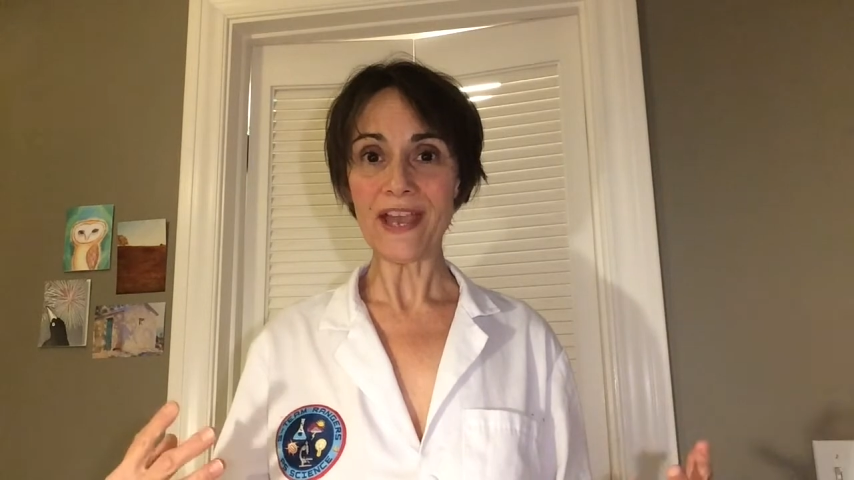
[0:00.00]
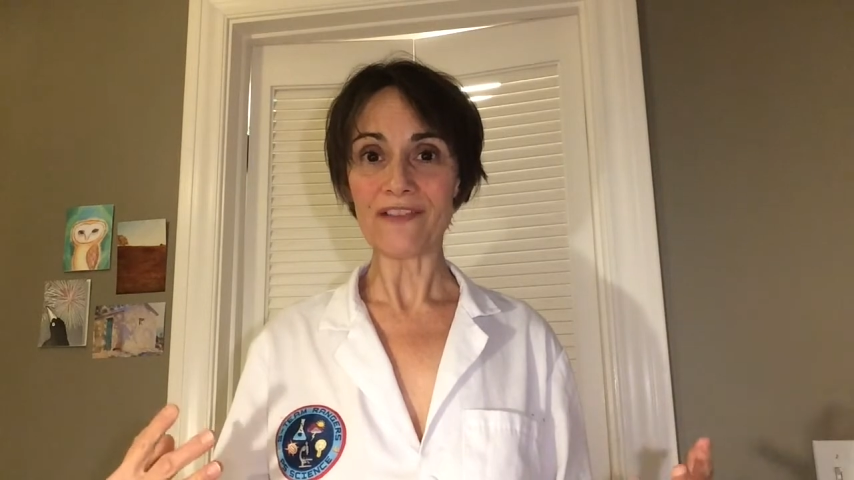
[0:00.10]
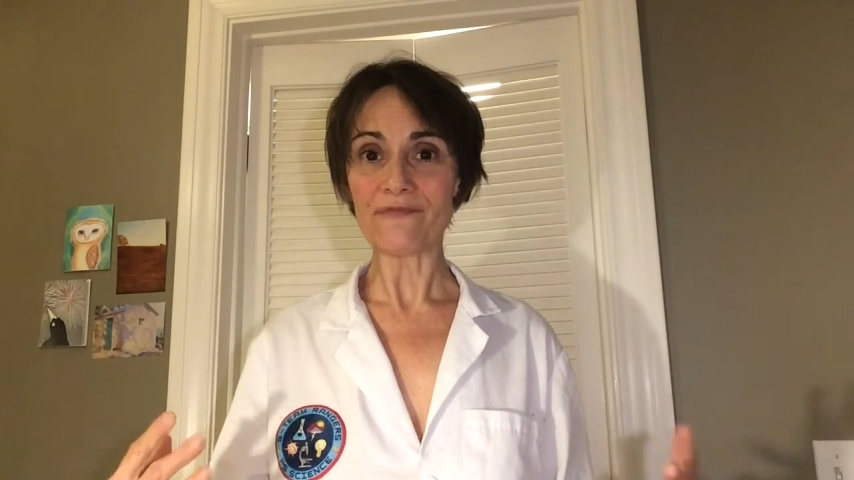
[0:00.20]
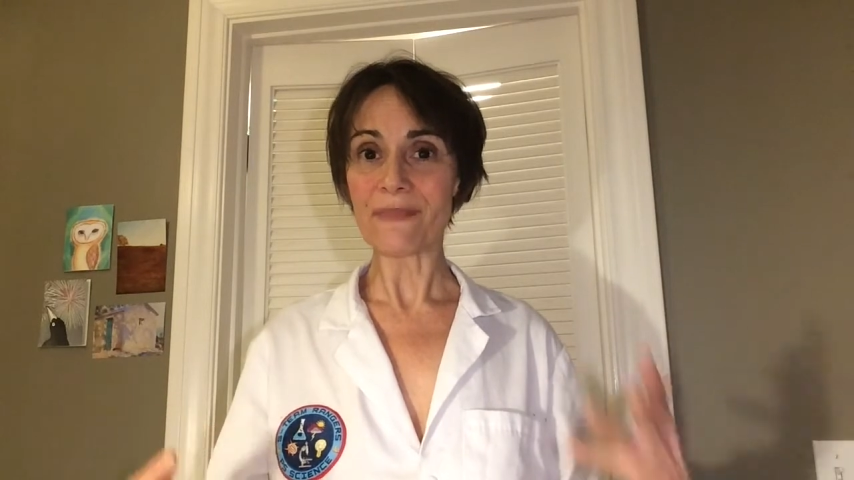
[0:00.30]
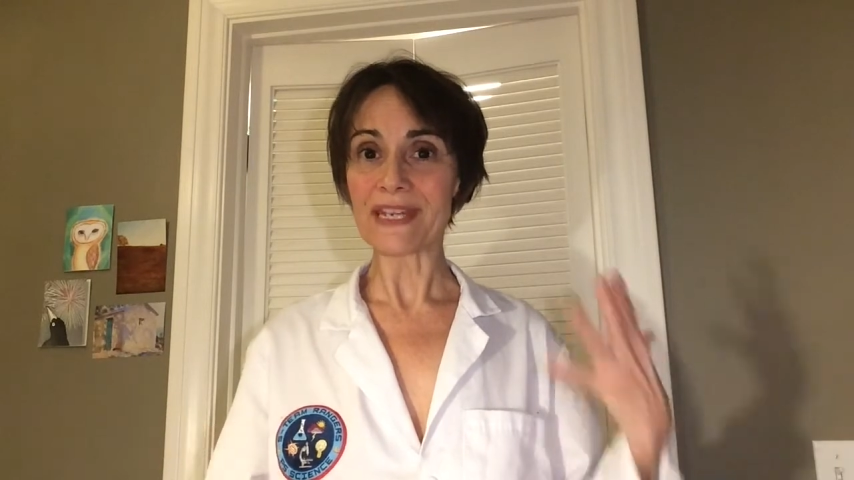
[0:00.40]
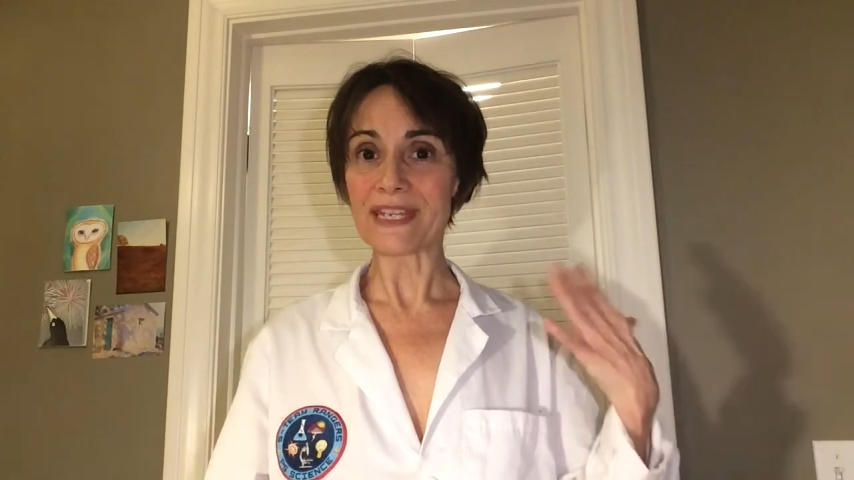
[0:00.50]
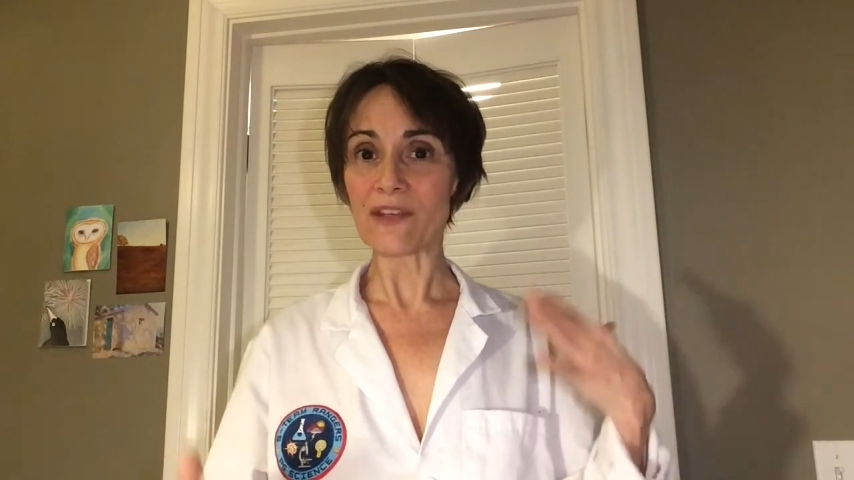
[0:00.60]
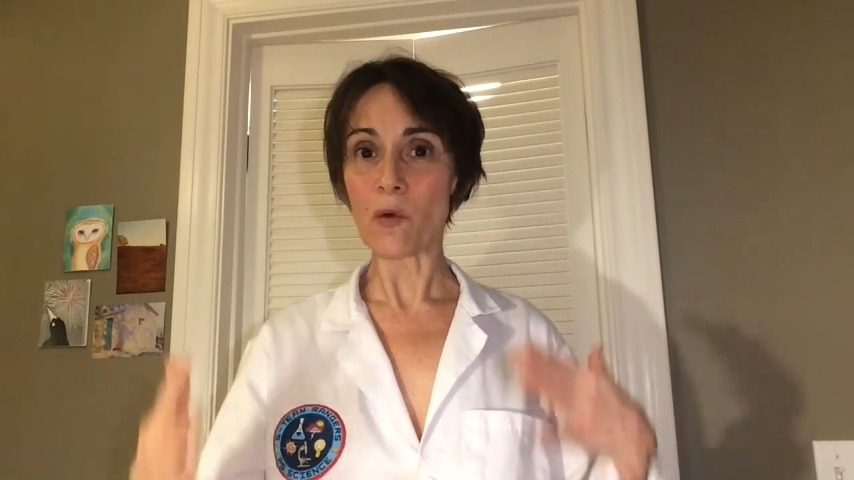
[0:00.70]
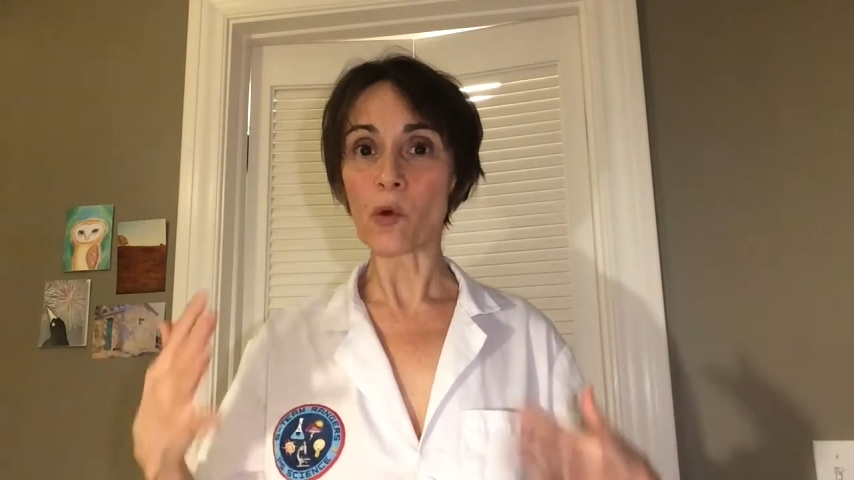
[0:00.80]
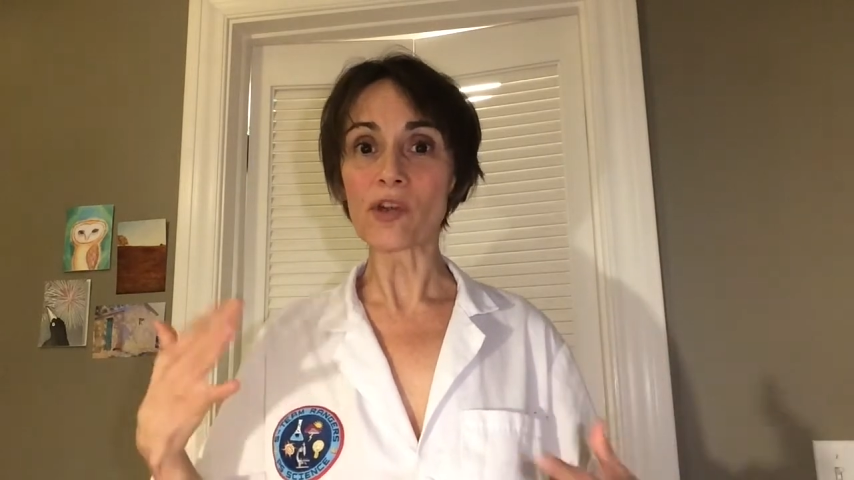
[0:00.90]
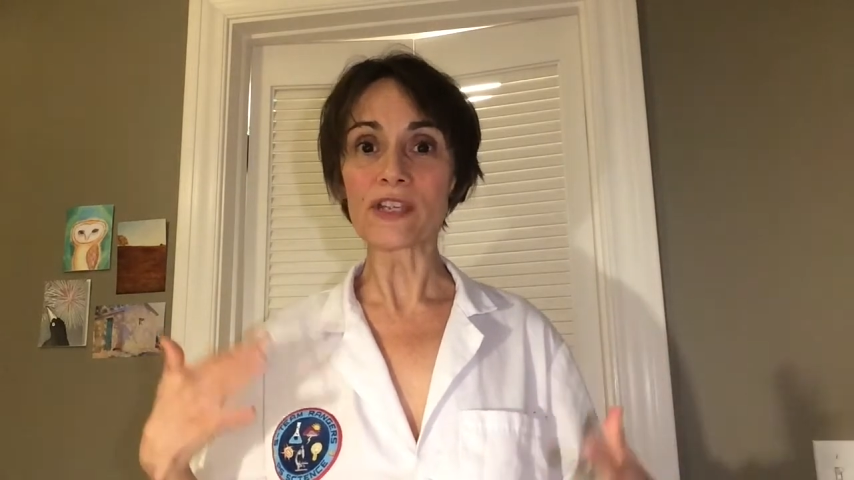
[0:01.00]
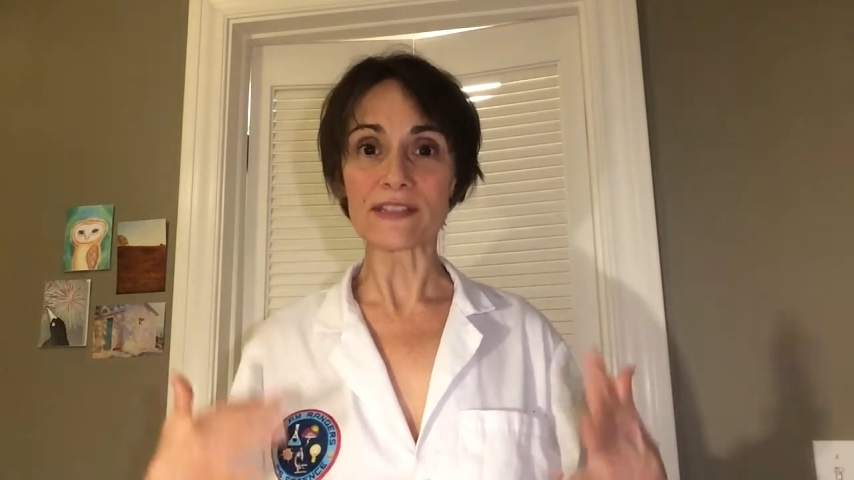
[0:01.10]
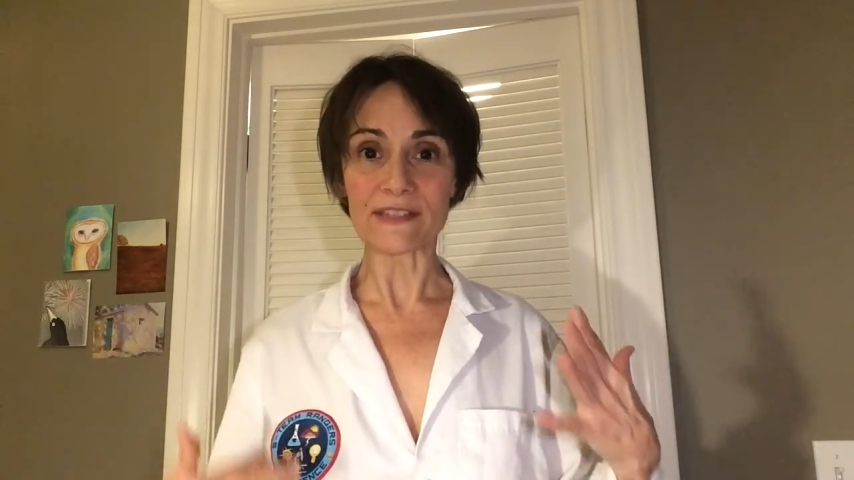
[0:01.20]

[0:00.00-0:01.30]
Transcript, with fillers: have many organ